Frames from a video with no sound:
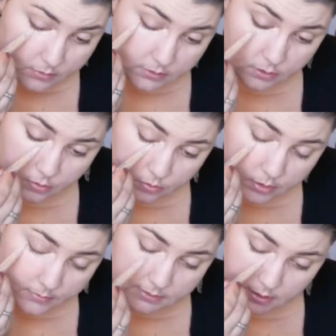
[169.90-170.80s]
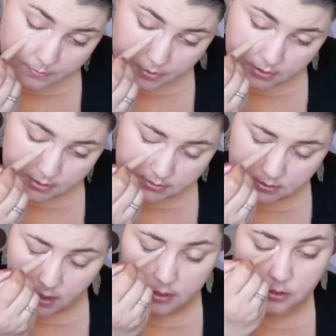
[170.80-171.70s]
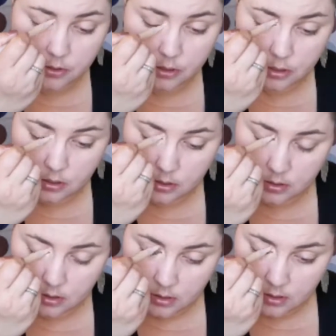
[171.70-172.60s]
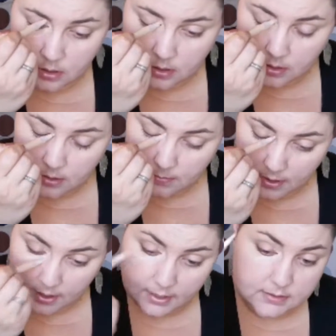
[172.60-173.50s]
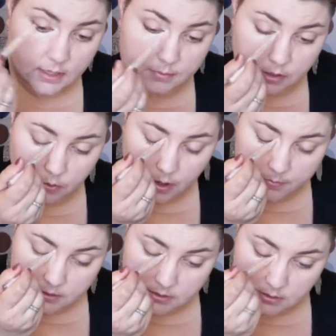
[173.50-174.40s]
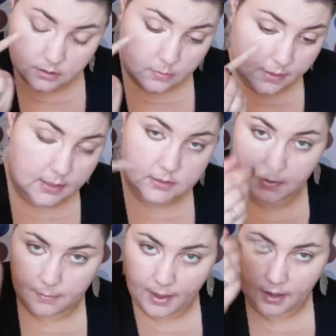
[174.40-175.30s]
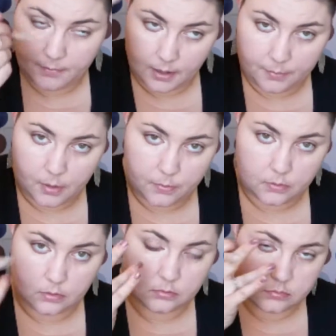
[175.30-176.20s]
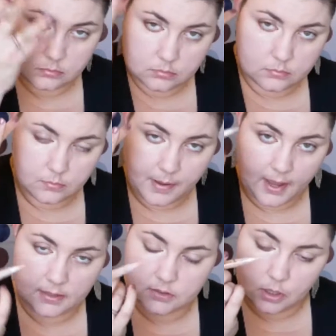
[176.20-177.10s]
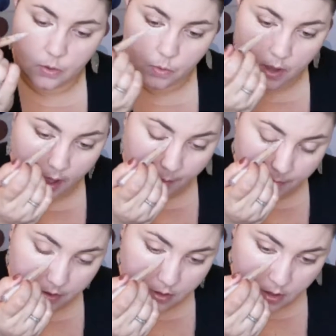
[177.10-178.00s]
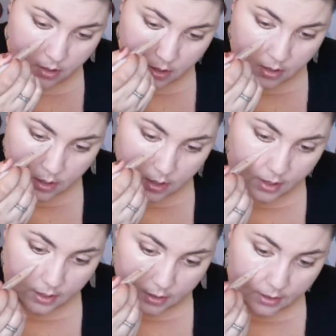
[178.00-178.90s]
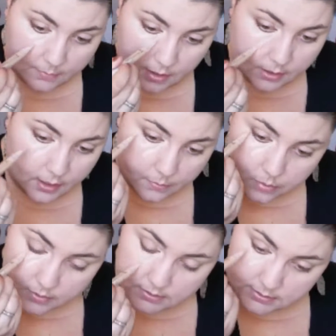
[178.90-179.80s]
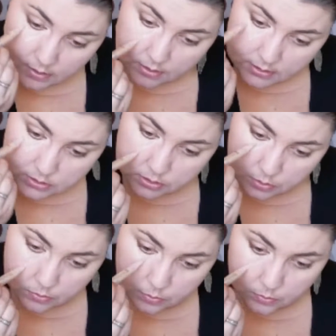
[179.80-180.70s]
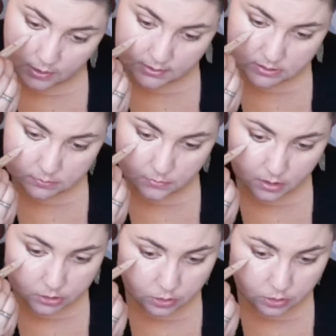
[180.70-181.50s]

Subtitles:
So I'm just going to put this under my eyes. I'm going to go up just a little bit because my purple bags go up. And I'm going to kind of pull this down into a small